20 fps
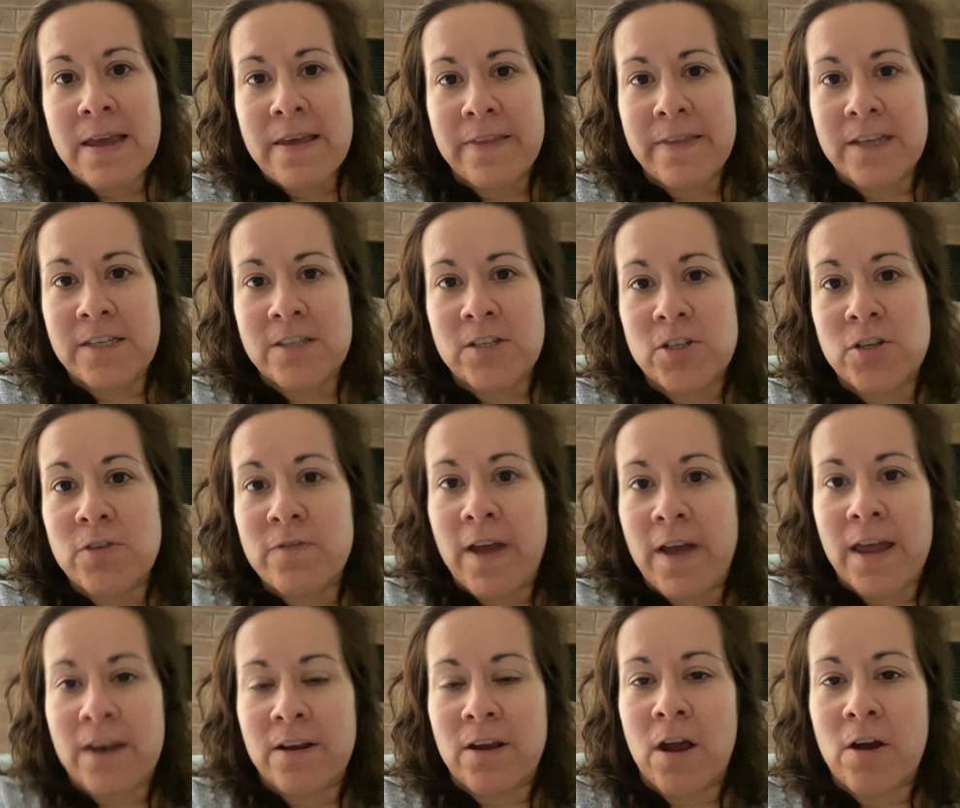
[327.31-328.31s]
things that you've
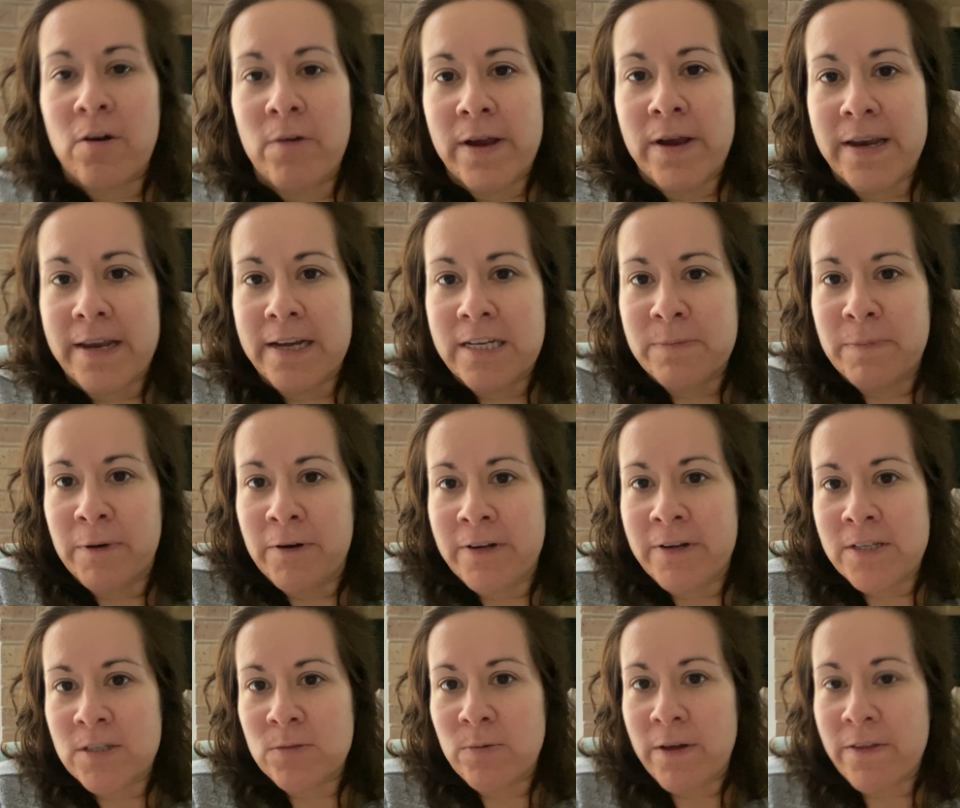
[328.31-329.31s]
had a great
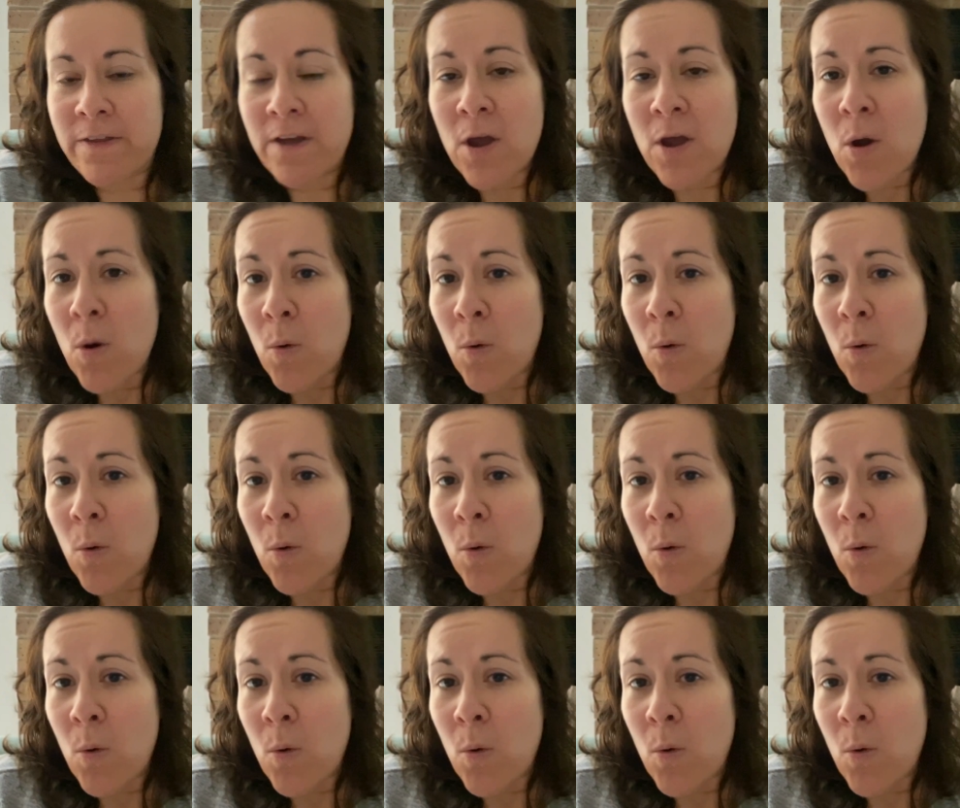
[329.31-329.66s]
experience with,